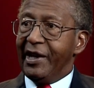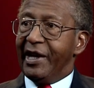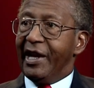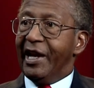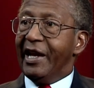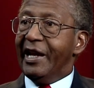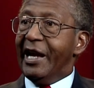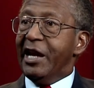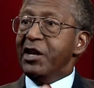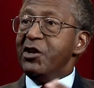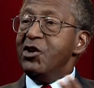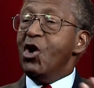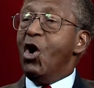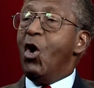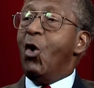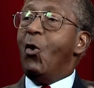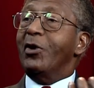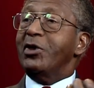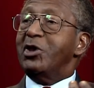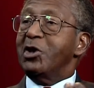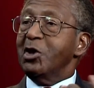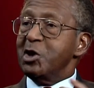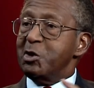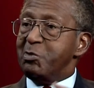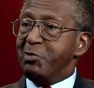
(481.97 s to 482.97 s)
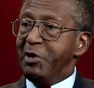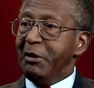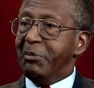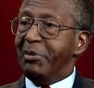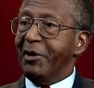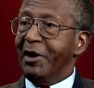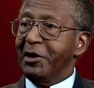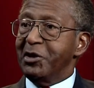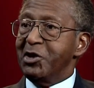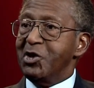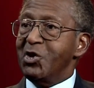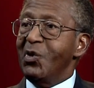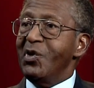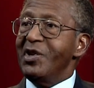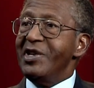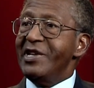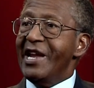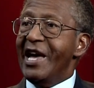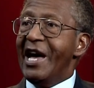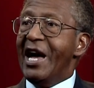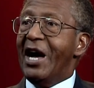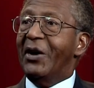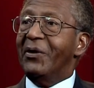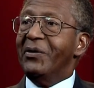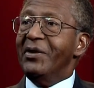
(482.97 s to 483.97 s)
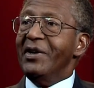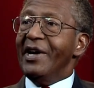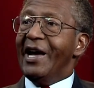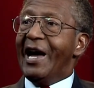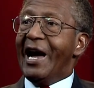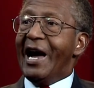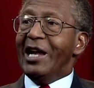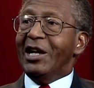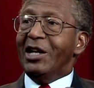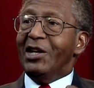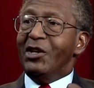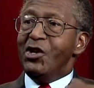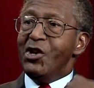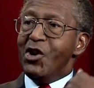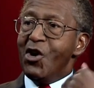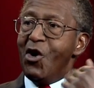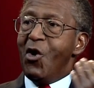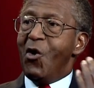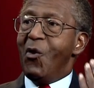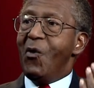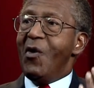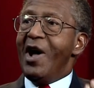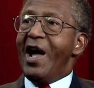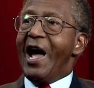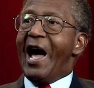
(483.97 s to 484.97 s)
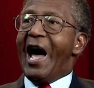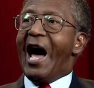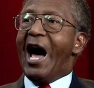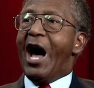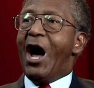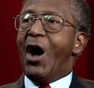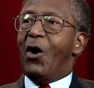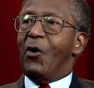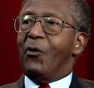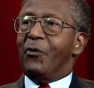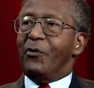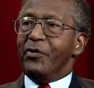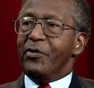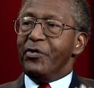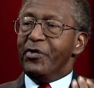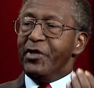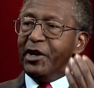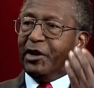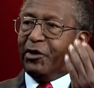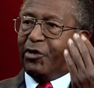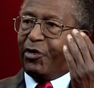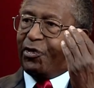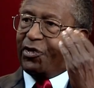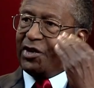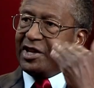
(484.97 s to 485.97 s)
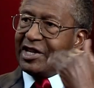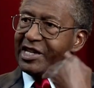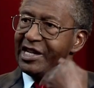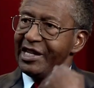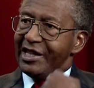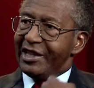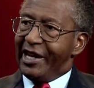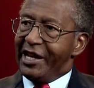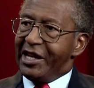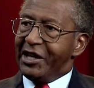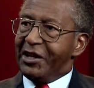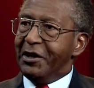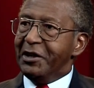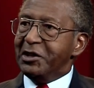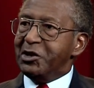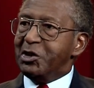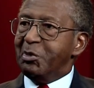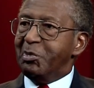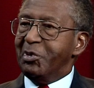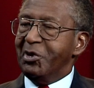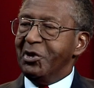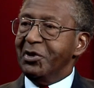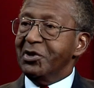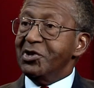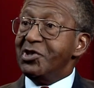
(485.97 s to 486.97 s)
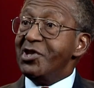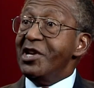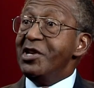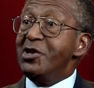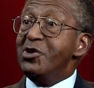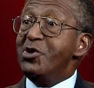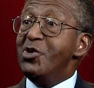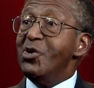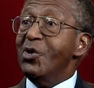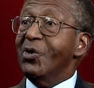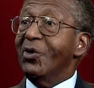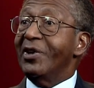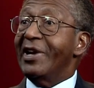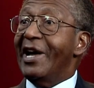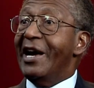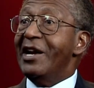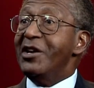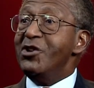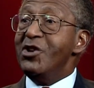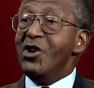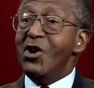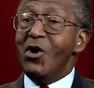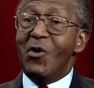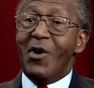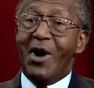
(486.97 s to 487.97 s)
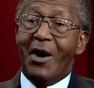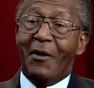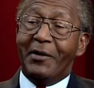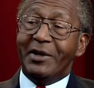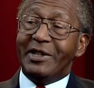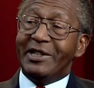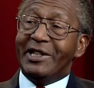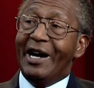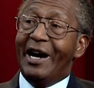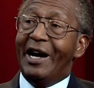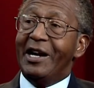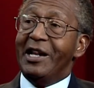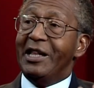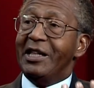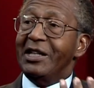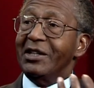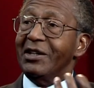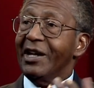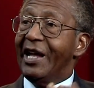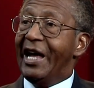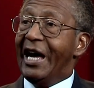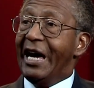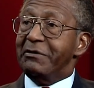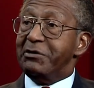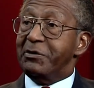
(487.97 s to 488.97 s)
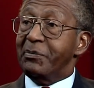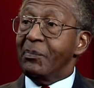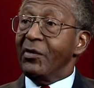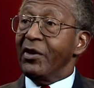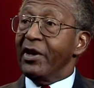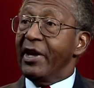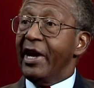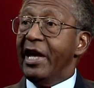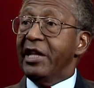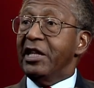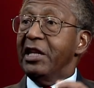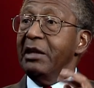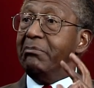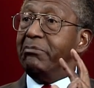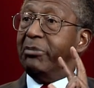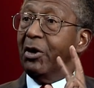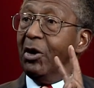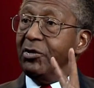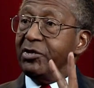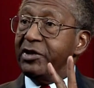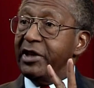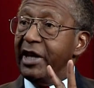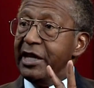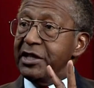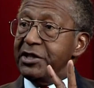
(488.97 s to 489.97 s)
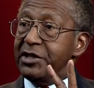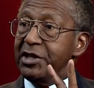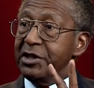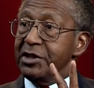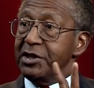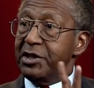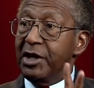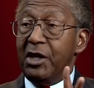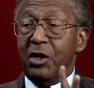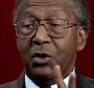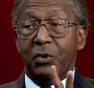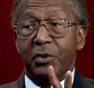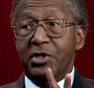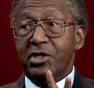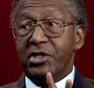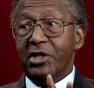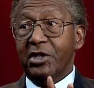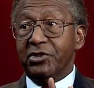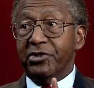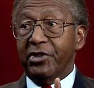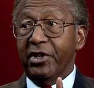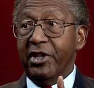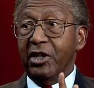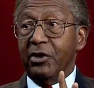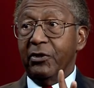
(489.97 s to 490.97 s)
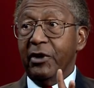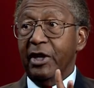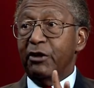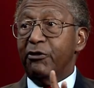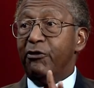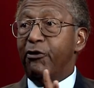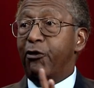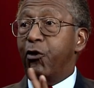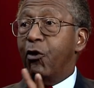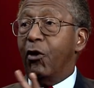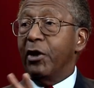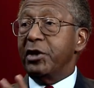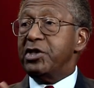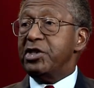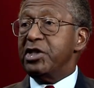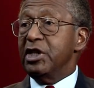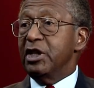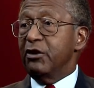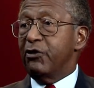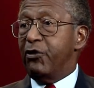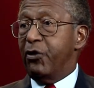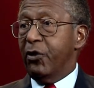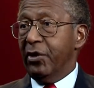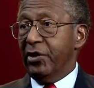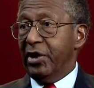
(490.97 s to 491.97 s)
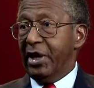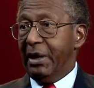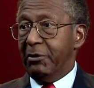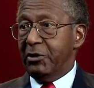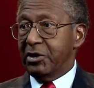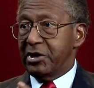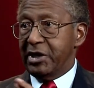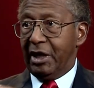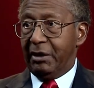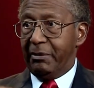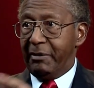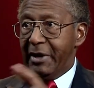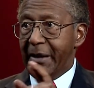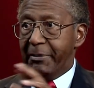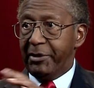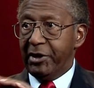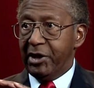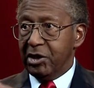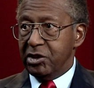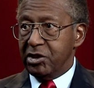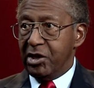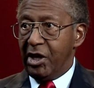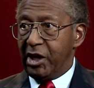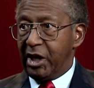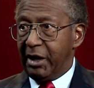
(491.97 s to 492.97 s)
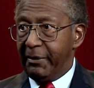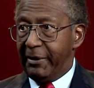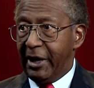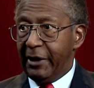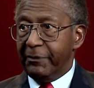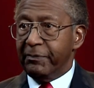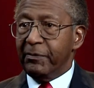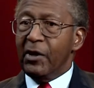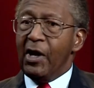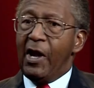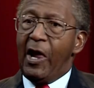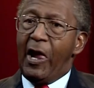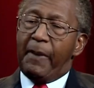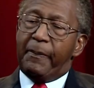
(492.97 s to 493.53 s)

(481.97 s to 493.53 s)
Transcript: And I know what those people are doing now. I know how their thinking like entrepreneurs endured. I know how it guided their lives. And in both cases, resulted in great fortune for them, which I'm happy to talk about.